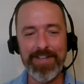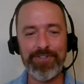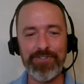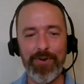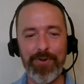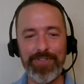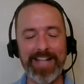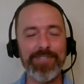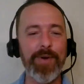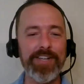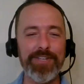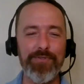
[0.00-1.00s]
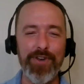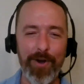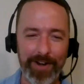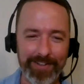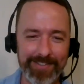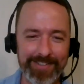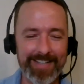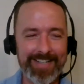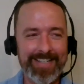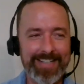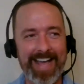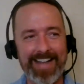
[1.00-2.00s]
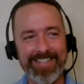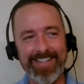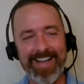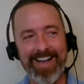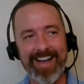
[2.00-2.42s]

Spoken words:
So that's why you notice that